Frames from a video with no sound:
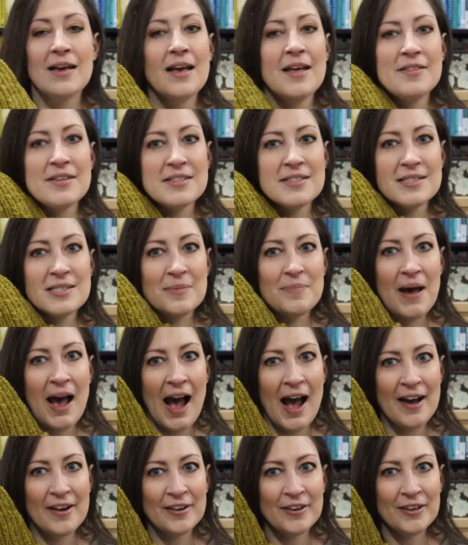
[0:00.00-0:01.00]
and this is a
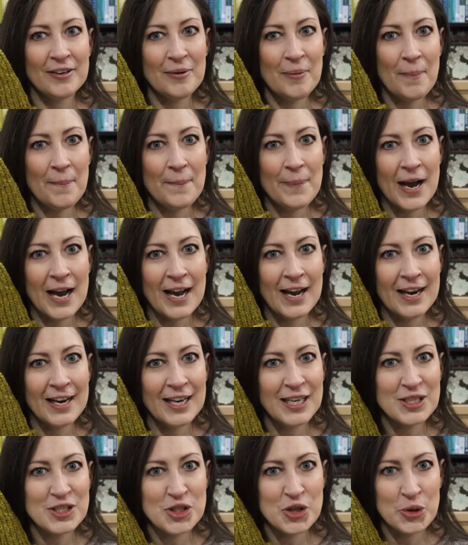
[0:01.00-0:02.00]
pattern
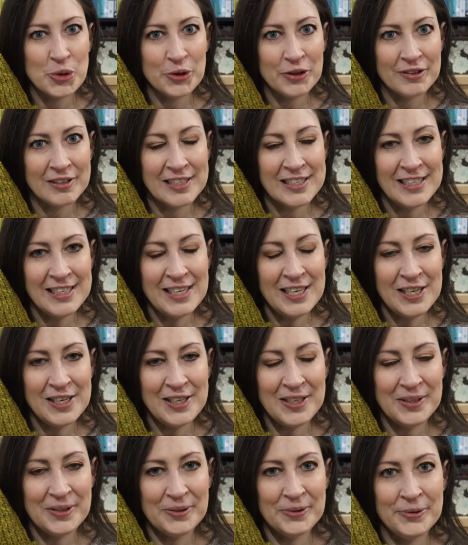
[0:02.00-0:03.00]
by Tori
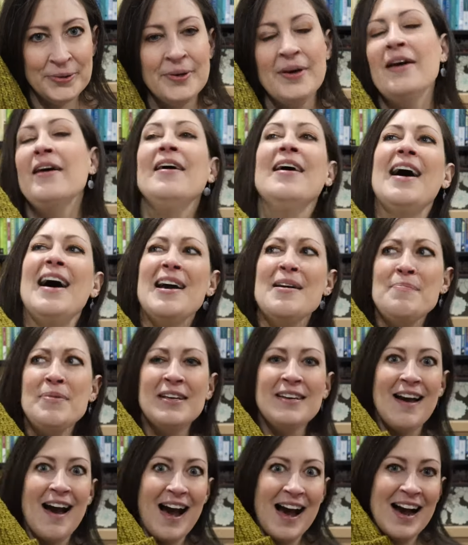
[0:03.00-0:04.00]
Yu. I've
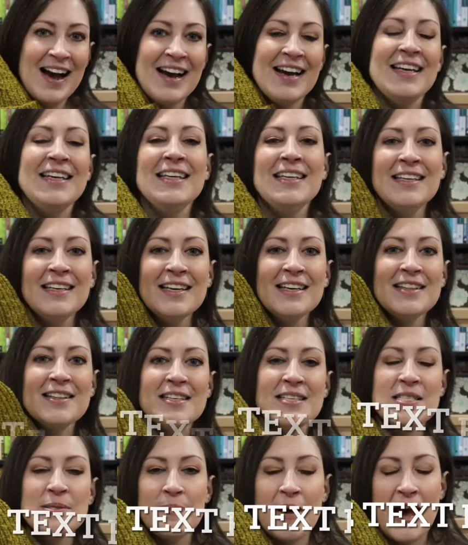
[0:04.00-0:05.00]
been eyeing
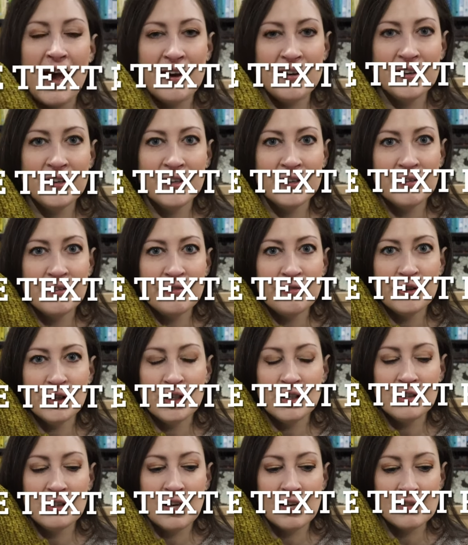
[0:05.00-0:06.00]
this pattern for
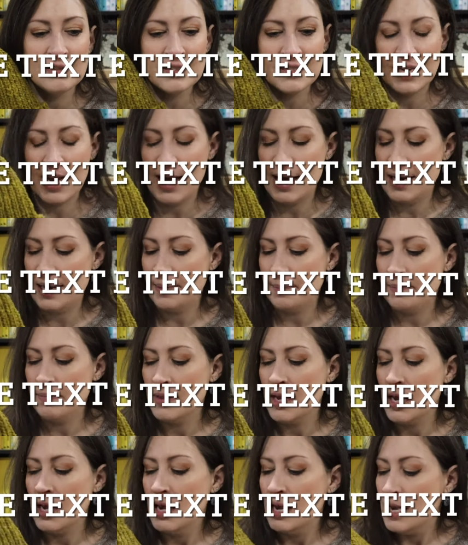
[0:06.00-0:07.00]
a long time.
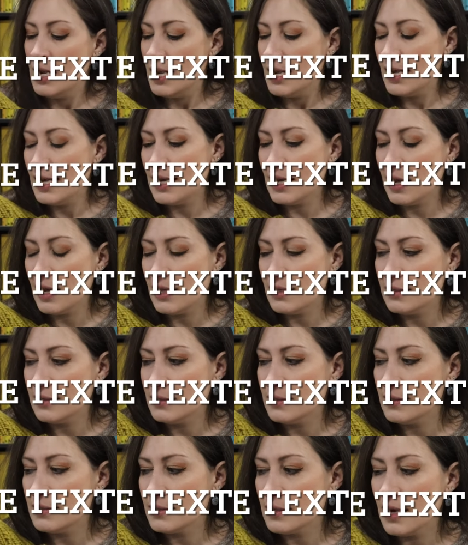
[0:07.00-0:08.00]

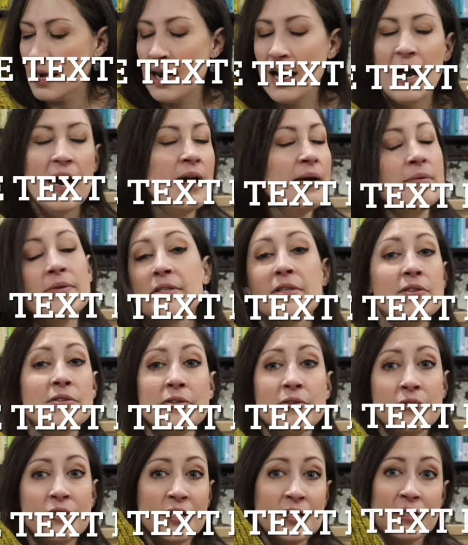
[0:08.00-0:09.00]
And I was
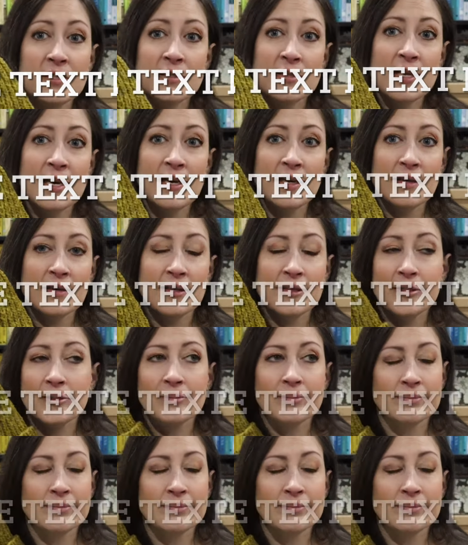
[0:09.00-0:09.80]
also just like